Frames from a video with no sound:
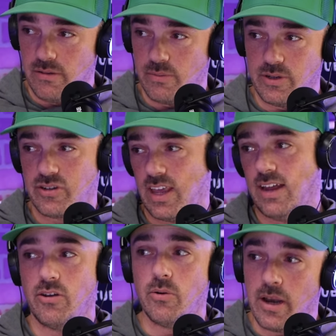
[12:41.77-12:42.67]
Yeah. We just
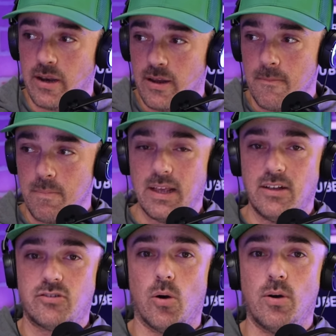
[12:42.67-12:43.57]
can't do it. Right. No,
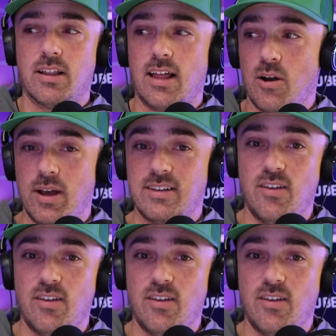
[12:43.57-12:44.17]
absolutely. So, right. in a lot of ways, he